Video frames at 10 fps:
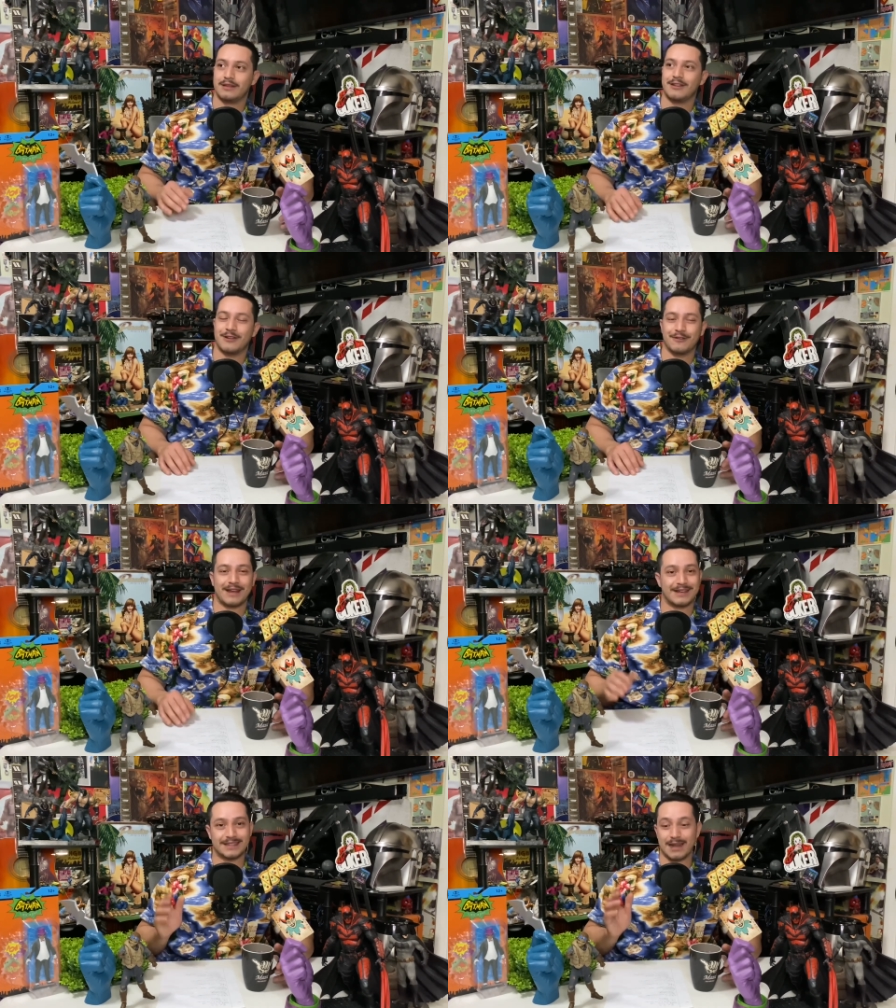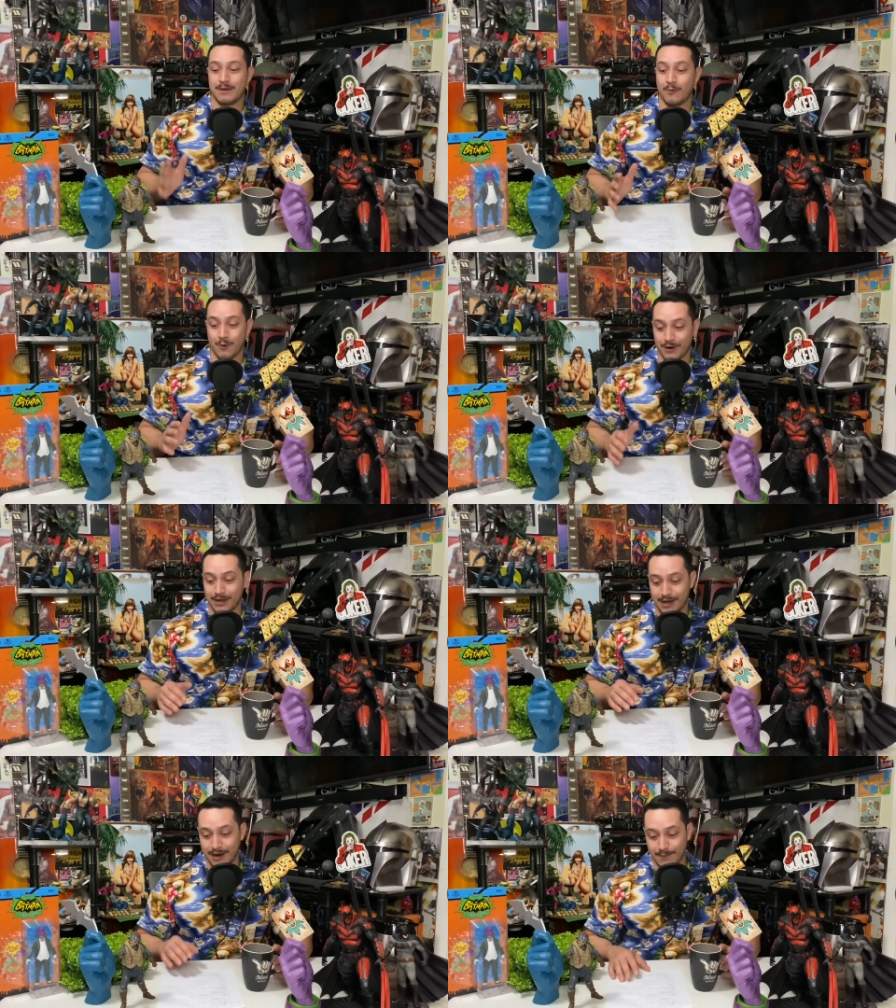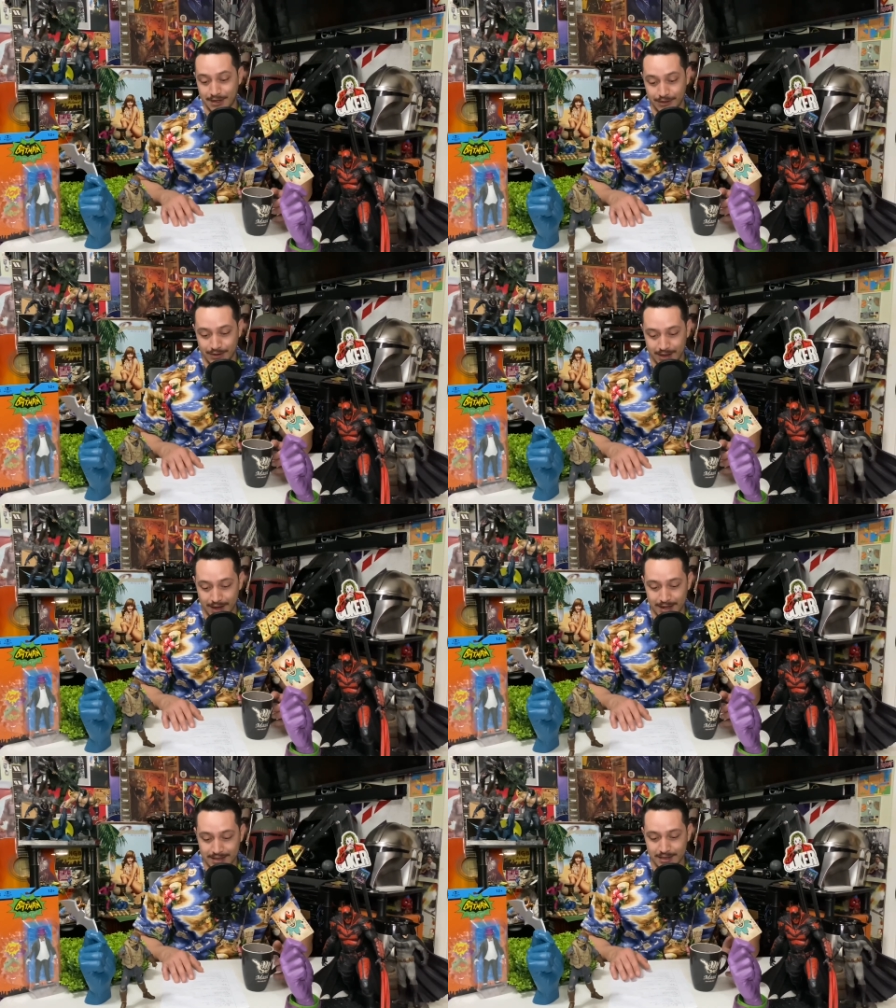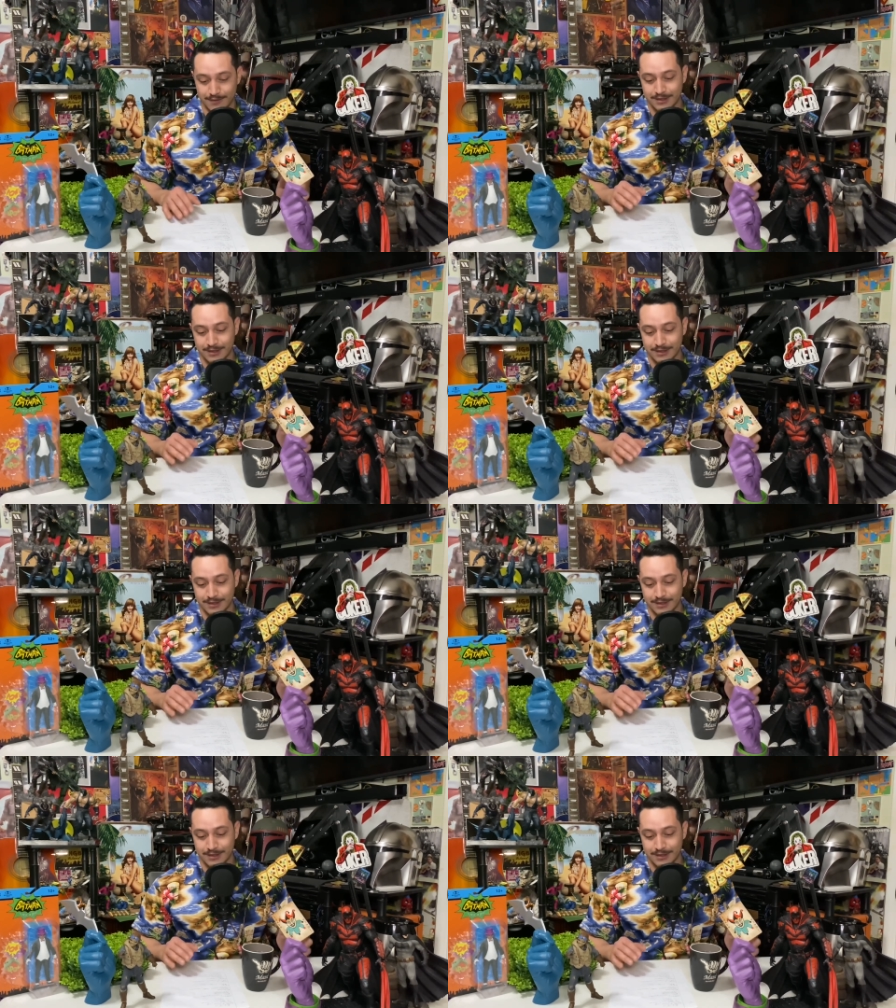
you know, like I said, I've been working and been doing a lot of stuff.